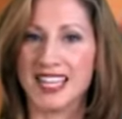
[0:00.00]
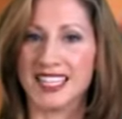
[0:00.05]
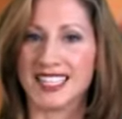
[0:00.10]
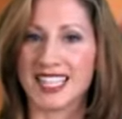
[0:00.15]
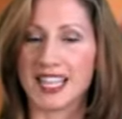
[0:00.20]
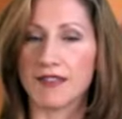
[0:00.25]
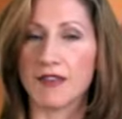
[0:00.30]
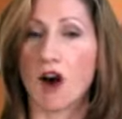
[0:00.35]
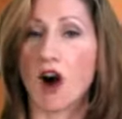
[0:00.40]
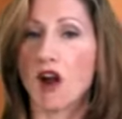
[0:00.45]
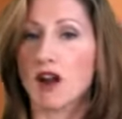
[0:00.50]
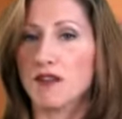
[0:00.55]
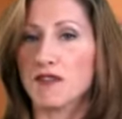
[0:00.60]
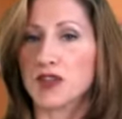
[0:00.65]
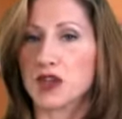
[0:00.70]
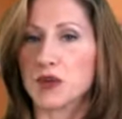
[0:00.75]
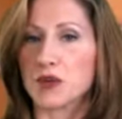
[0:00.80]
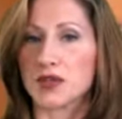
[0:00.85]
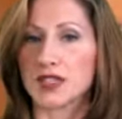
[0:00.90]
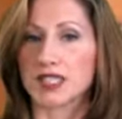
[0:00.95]
to give our
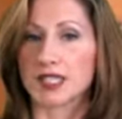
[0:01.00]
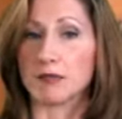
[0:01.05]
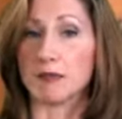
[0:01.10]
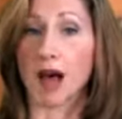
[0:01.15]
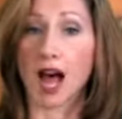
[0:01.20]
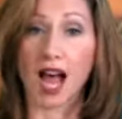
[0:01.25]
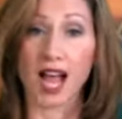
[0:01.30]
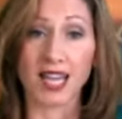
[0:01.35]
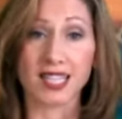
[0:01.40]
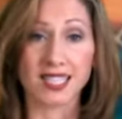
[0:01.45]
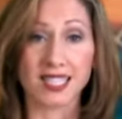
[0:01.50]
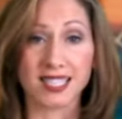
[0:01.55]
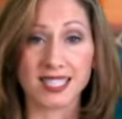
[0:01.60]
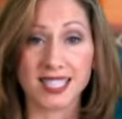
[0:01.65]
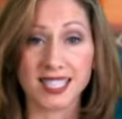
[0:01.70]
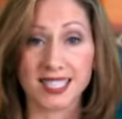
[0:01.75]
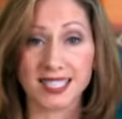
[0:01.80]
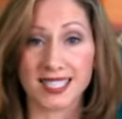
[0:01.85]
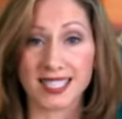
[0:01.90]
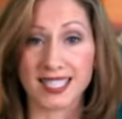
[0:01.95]
viewers the behind the
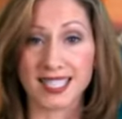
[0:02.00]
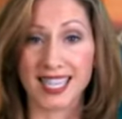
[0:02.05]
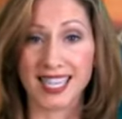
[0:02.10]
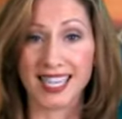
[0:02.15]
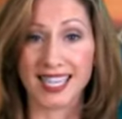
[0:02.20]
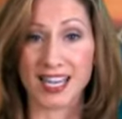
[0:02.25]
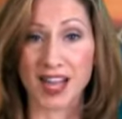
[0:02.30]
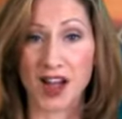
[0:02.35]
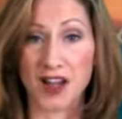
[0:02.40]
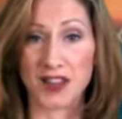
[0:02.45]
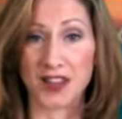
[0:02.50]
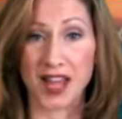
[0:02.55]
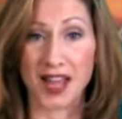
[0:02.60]
scenes skinny on